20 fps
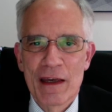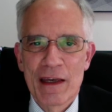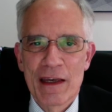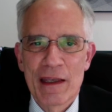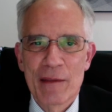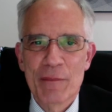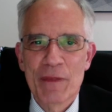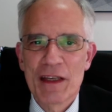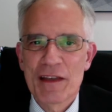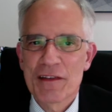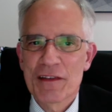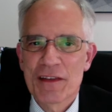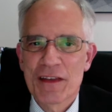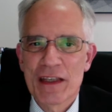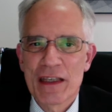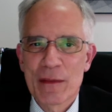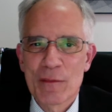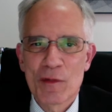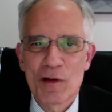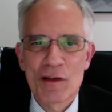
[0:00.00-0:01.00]
it may
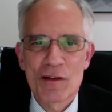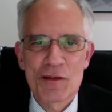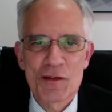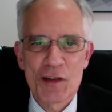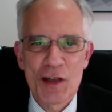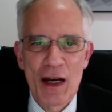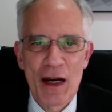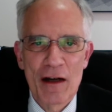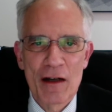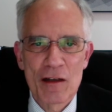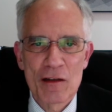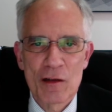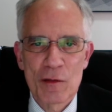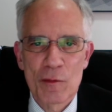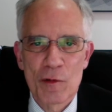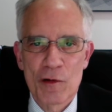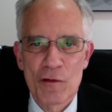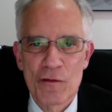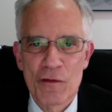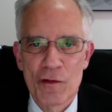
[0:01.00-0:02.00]
seem
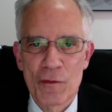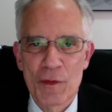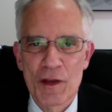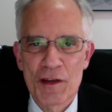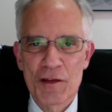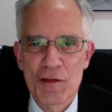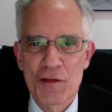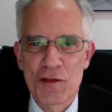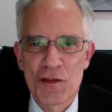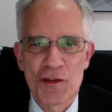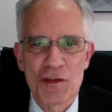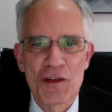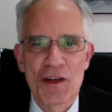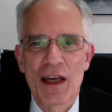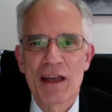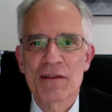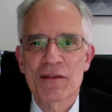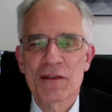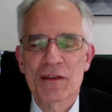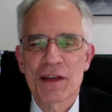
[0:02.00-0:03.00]
uncharitable for me to
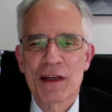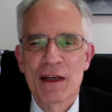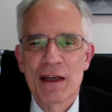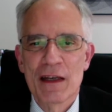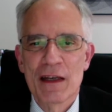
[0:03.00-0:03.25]
suggest